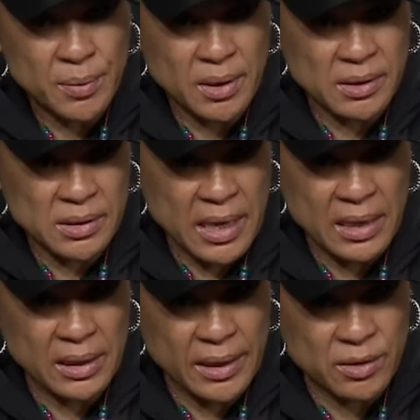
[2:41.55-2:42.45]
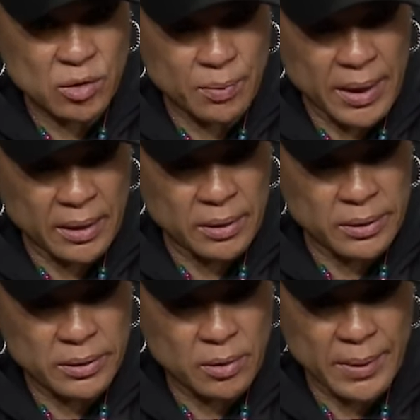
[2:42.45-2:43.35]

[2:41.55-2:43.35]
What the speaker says: because the highlighters, no